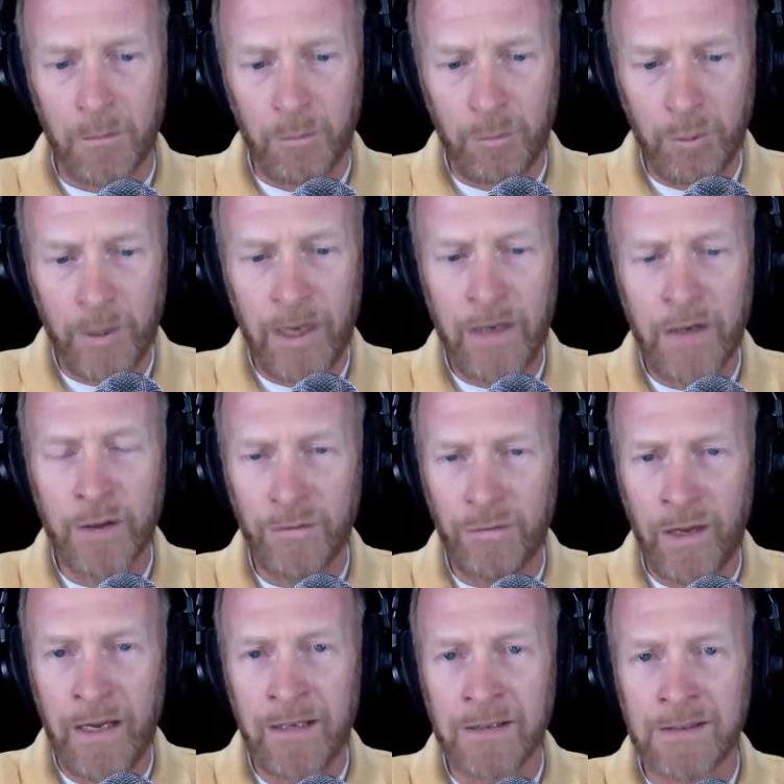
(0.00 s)
Pray your
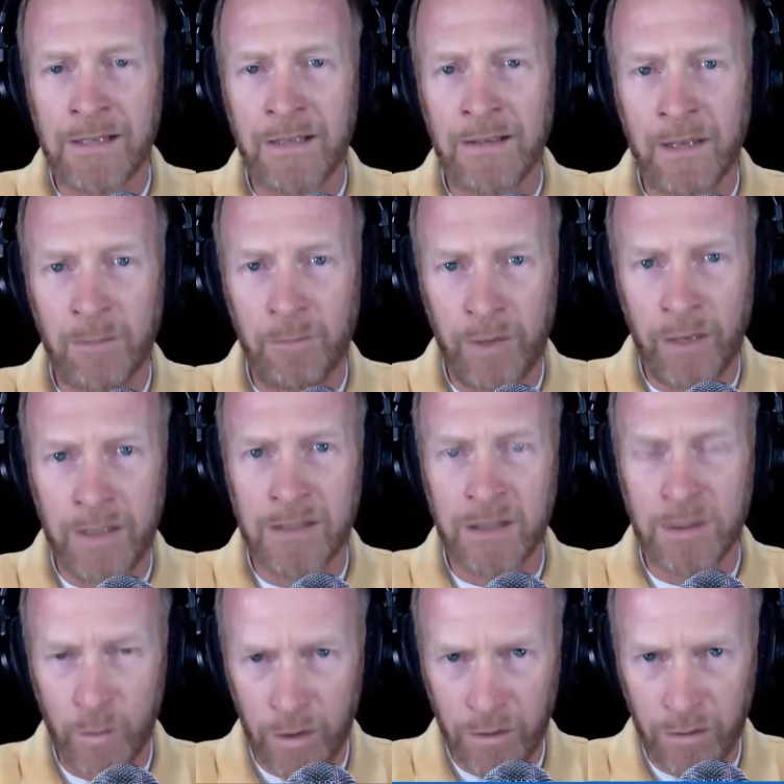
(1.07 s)
flight does not take place
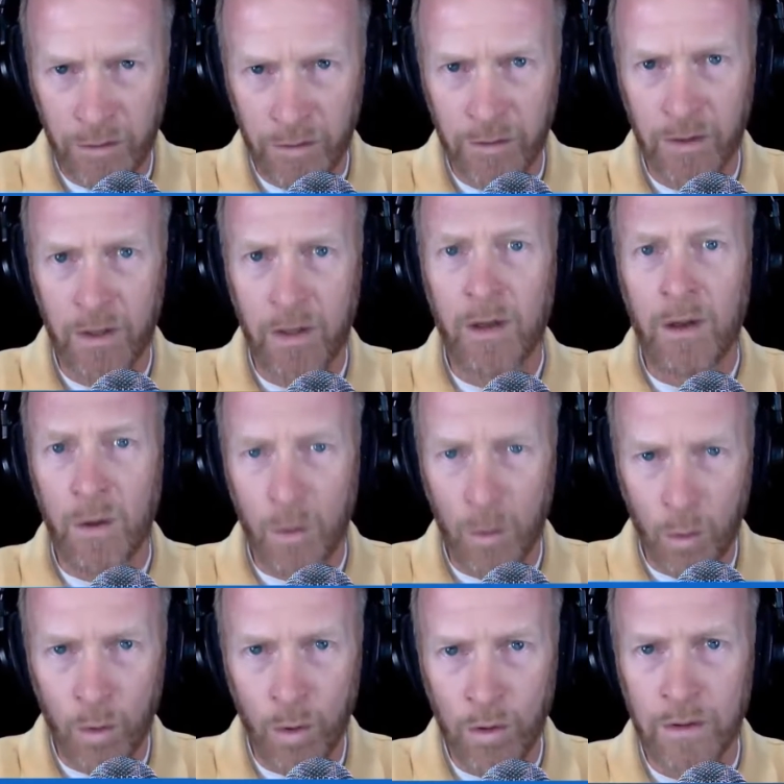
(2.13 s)
in winter
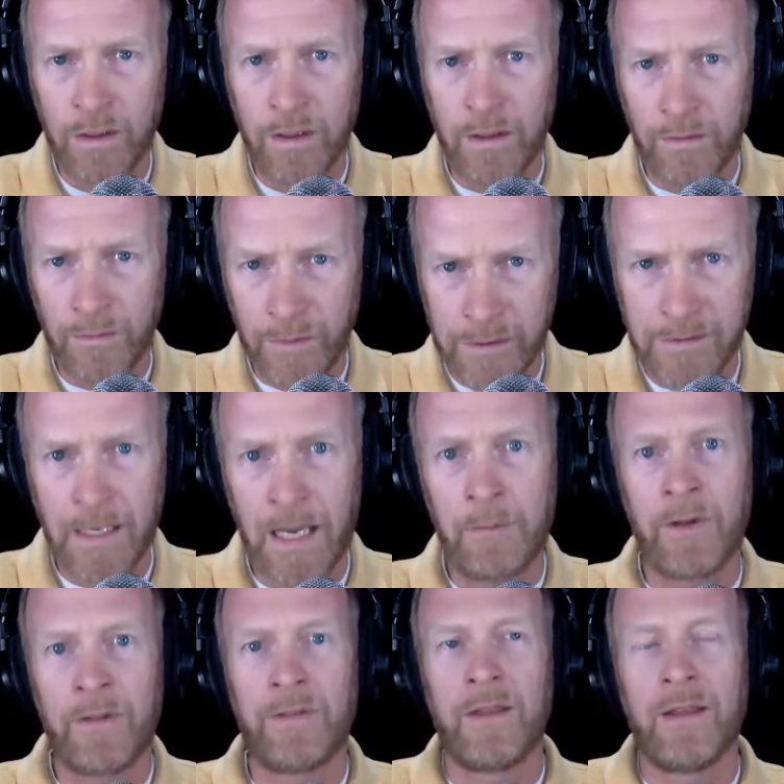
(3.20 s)
or the
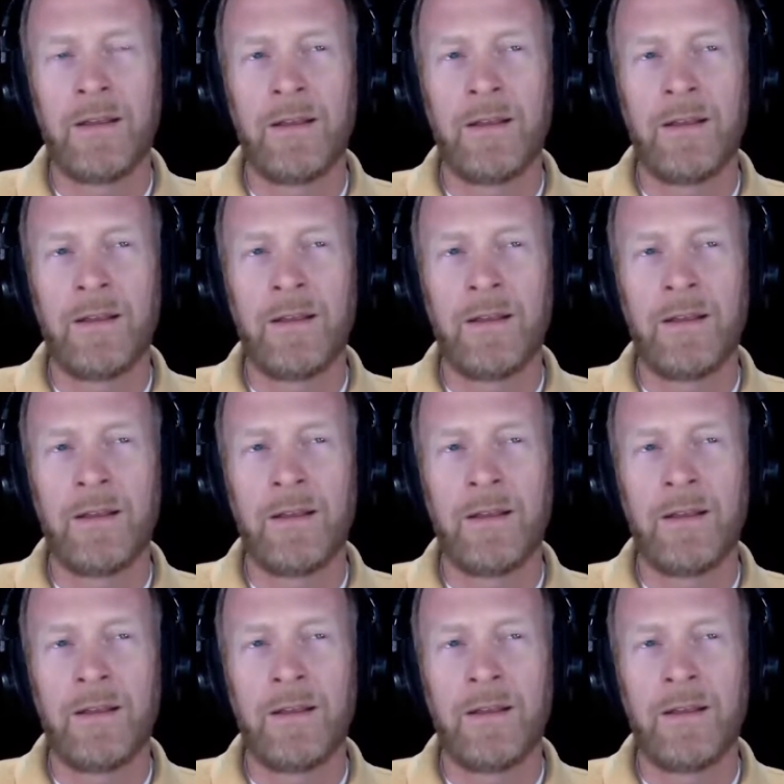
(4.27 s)
Sabbath.